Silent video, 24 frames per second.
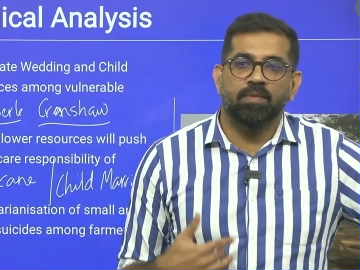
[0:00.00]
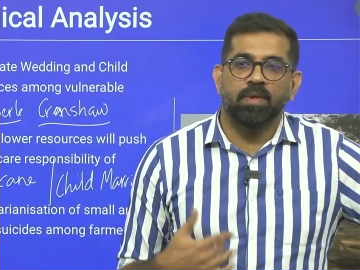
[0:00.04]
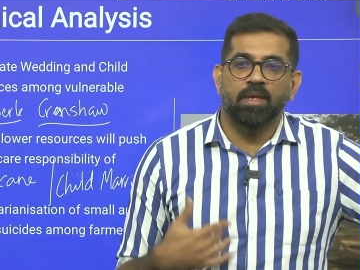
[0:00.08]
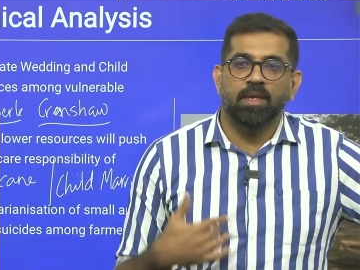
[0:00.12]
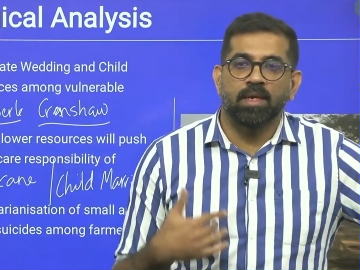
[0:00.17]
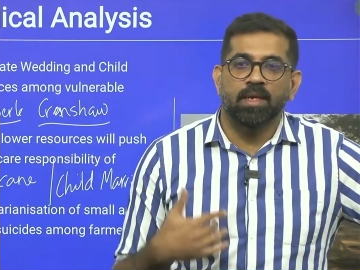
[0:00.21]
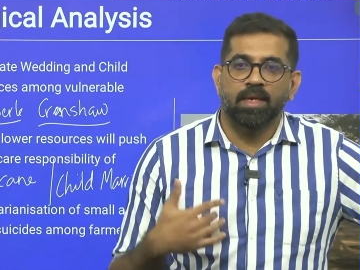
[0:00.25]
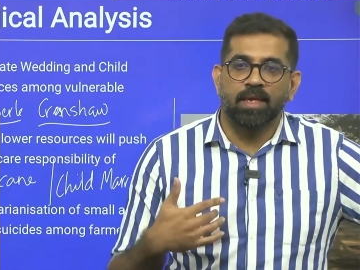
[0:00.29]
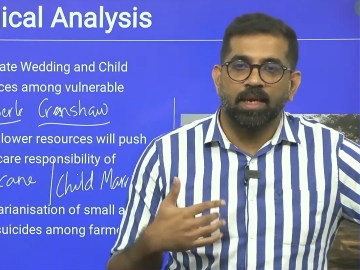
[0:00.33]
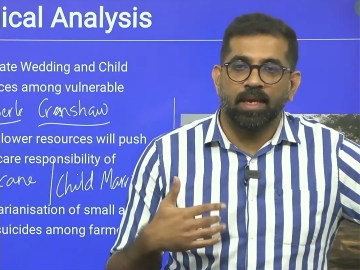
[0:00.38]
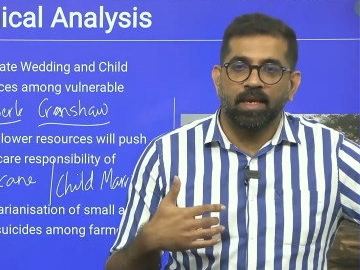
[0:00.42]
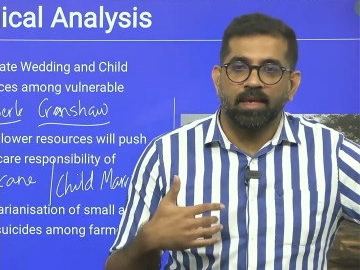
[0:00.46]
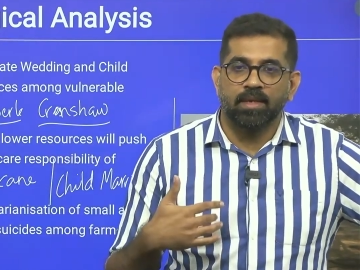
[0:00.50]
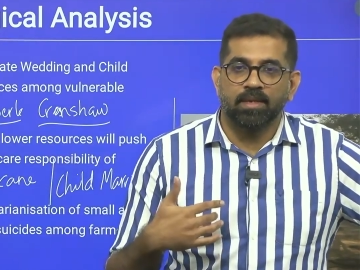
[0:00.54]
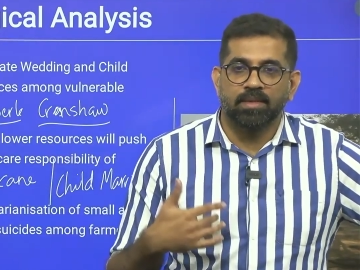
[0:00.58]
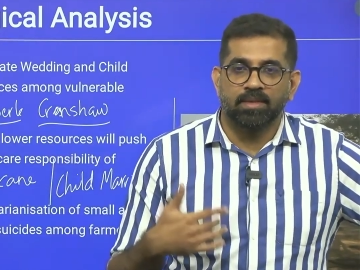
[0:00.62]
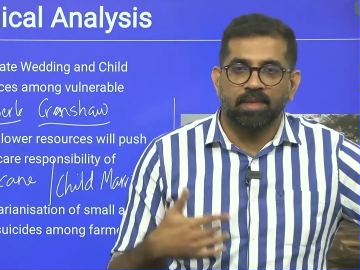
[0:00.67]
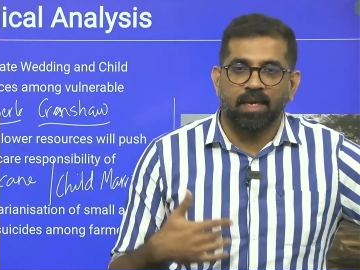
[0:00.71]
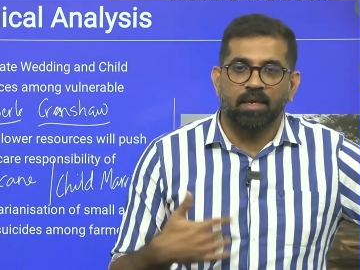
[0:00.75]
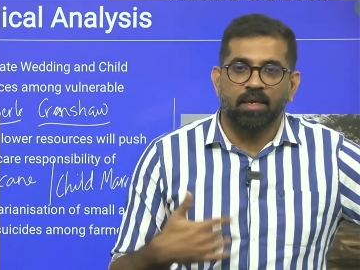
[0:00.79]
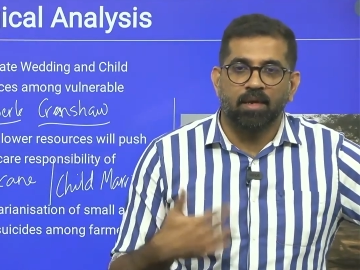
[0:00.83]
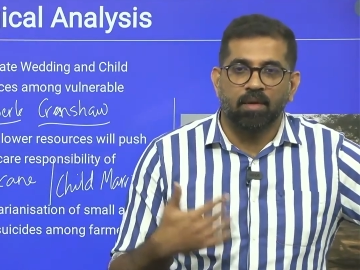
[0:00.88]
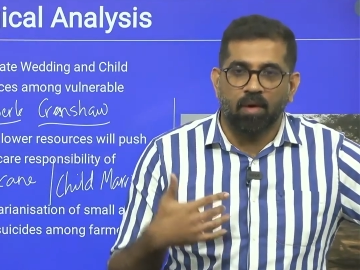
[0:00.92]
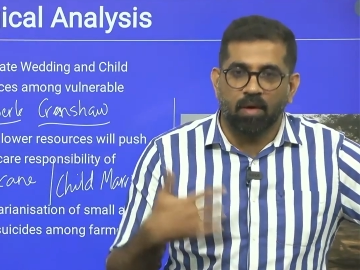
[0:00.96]
will create
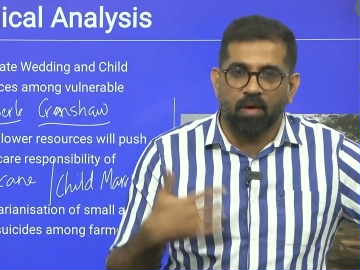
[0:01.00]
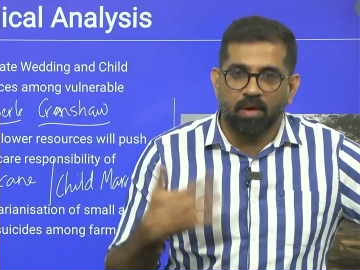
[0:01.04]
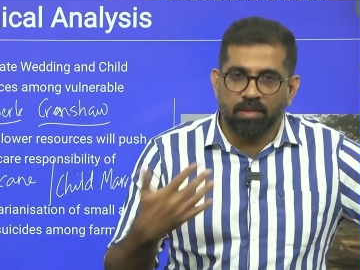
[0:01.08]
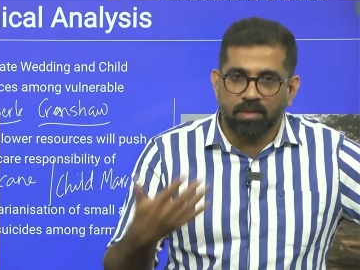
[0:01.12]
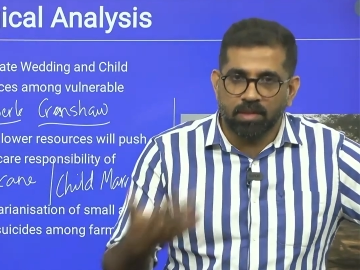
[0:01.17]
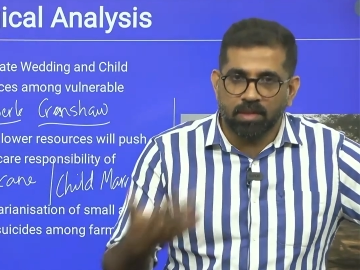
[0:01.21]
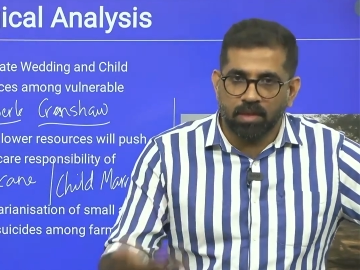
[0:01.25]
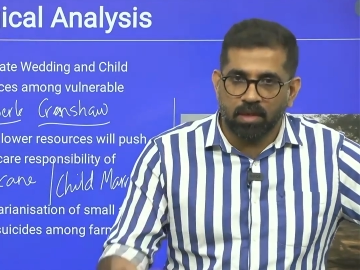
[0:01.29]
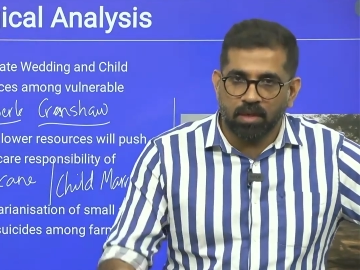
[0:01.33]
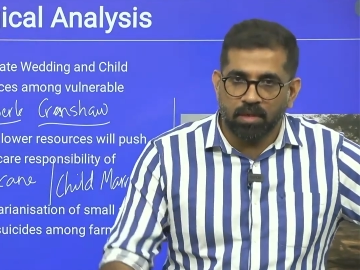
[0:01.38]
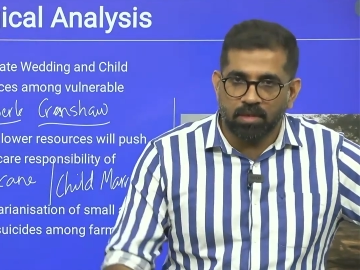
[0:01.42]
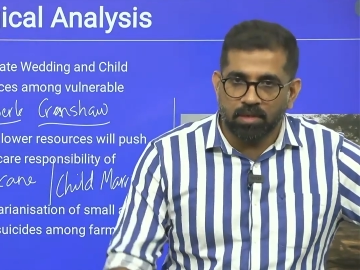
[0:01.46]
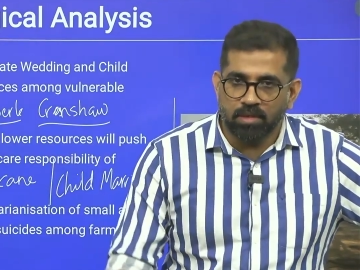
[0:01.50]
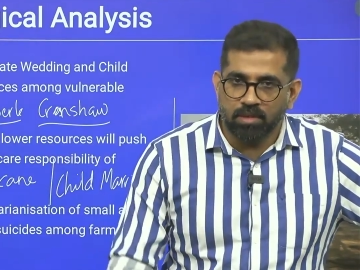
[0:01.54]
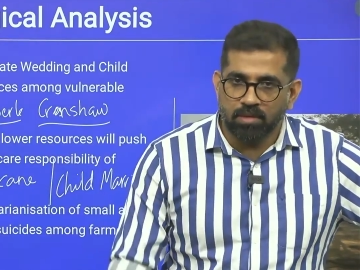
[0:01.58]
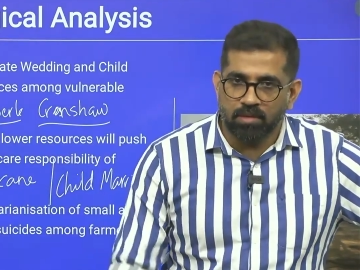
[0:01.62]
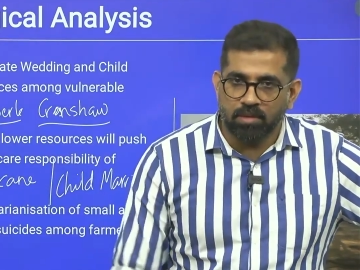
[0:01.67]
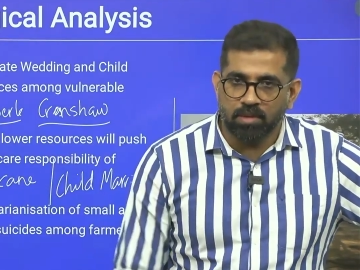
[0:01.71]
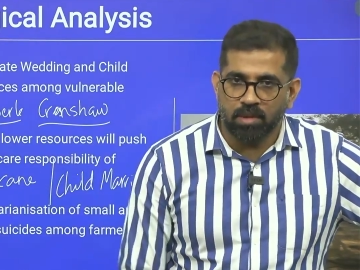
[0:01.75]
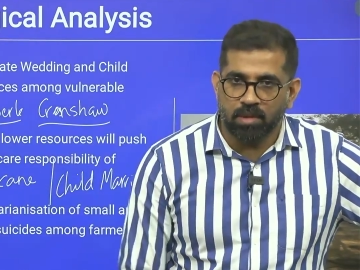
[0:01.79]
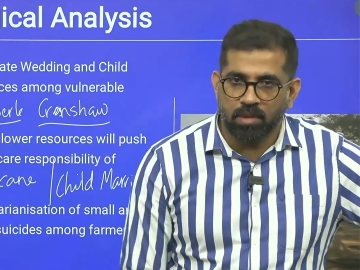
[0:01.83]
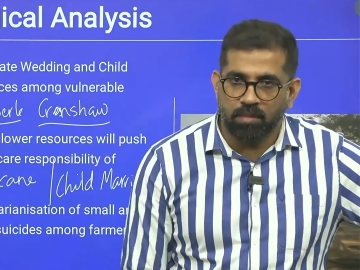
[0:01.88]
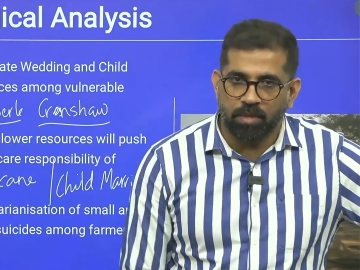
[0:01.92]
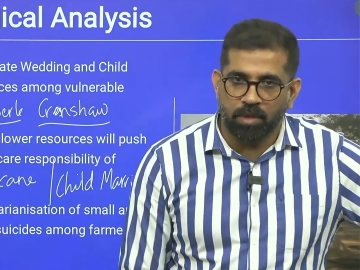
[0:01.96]
psychological
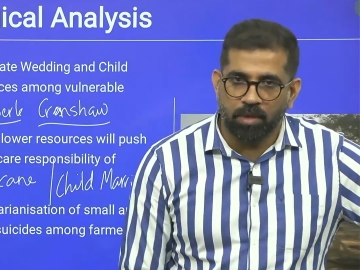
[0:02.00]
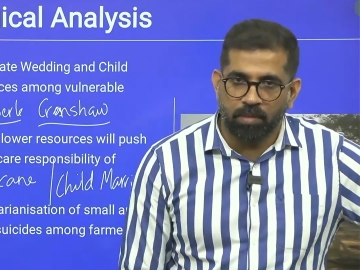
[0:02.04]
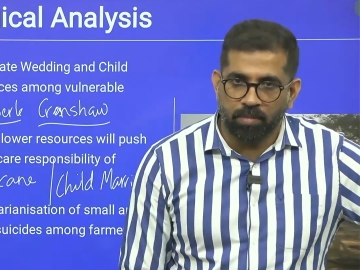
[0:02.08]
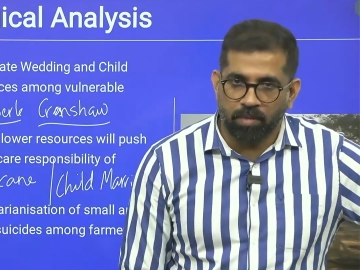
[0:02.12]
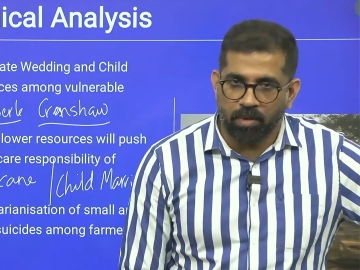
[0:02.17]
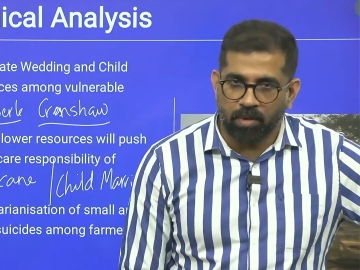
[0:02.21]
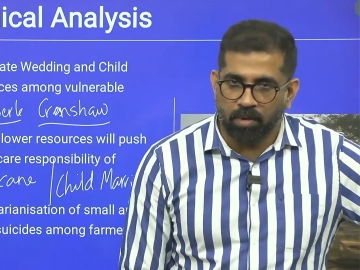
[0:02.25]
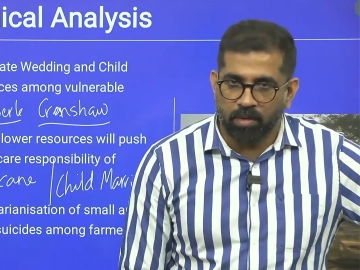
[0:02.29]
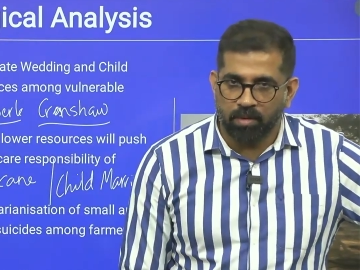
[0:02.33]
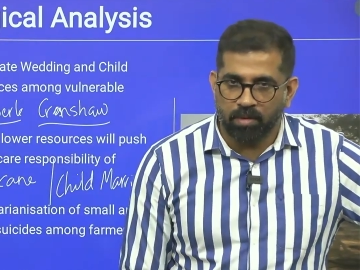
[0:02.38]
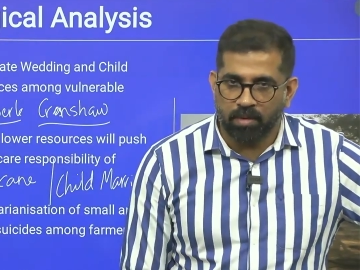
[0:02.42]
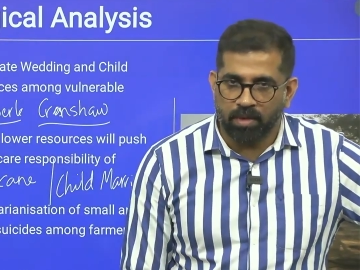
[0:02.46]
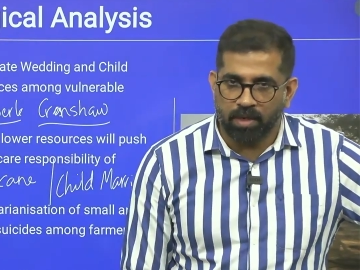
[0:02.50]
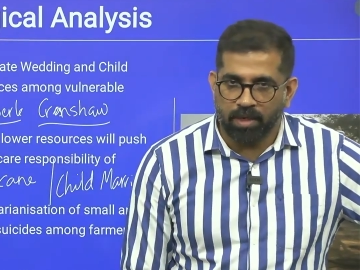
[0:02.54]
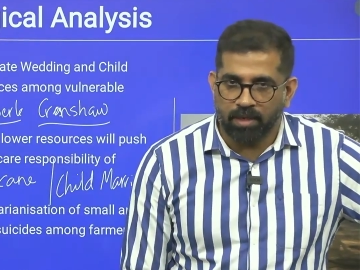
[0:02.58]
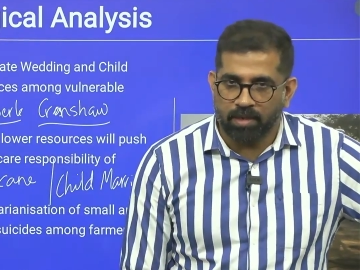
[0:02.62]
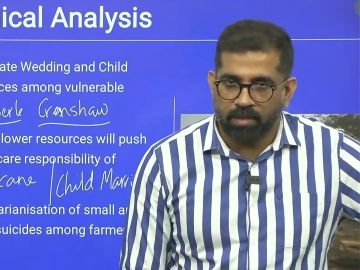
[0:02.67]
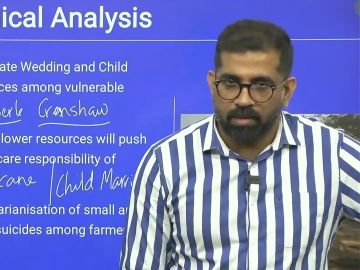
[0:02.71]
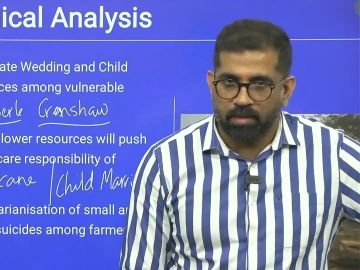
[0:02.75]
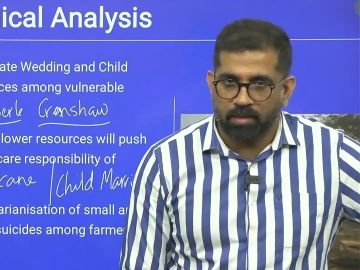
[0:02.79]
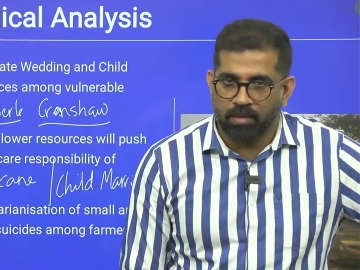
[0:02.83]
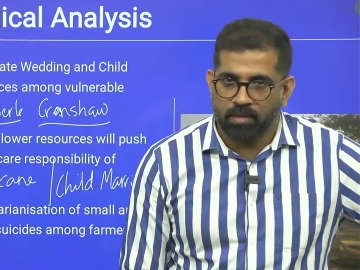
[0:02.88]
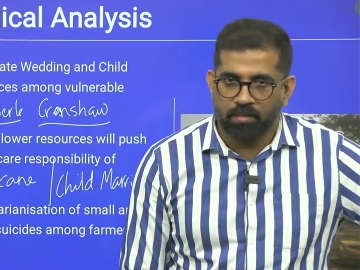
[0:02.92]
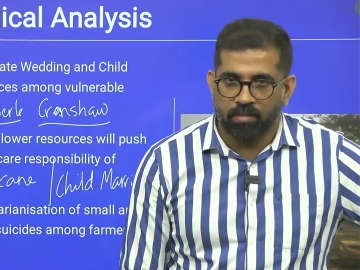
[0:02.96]
issues in people,
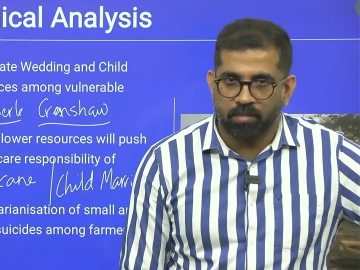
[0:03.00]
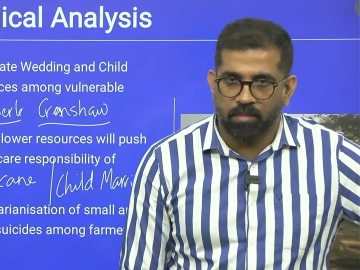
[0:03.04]
right?